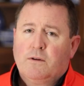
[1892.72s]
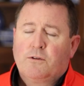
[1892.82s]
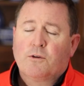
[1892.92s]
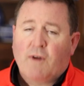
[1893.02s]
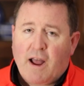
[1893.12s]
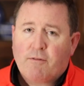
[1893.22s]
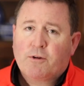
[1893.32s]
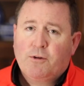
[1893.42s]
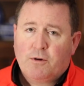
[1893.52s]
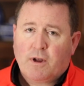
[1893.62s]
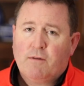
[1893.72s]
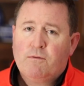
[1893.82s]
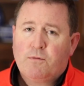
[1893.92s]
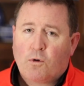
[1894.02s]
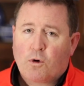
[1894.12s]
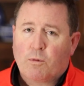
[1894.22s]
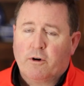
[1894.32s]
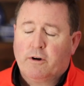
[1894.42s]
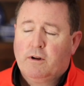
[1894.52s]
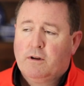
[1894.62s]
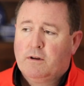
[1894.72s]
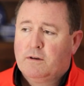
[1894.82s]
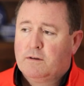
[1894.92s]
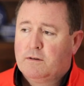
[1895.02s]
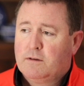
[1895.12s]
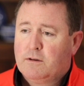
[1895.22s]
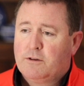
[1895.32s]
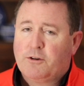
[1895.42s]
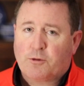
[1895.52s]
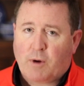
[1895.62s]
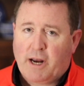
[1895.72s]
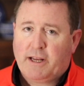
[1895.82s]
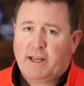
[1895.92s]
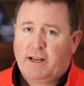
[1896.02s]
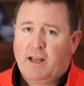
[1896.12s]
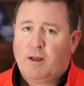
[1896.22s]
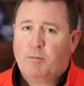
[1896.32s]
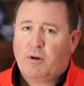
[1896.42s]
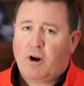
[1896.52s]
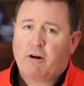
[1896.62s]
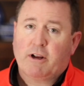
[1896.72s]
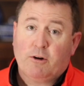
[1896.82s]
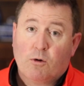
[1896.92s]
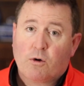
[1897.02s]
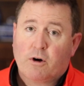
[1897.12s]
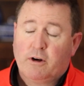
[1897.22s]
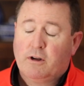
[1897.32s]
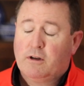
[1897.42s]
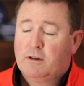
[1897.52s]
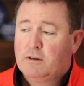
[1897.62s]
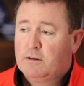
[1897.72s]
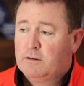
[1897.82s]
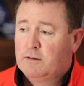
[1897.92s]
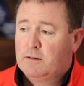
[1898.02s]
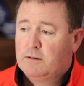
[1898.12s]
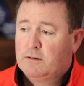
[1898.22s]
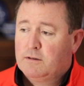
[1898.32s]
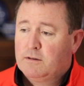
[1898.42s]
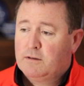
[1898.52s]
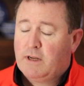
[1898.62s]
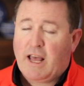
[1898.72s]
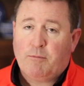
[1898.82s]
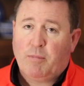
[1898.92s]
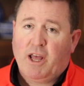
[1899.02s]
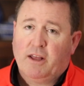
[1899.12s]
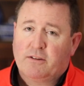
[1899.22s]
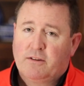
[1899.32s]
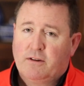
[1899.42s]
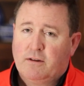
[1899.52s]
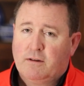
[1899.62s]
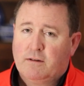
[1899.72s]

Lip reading: Survivors who come forward to try to get help are ignored at best.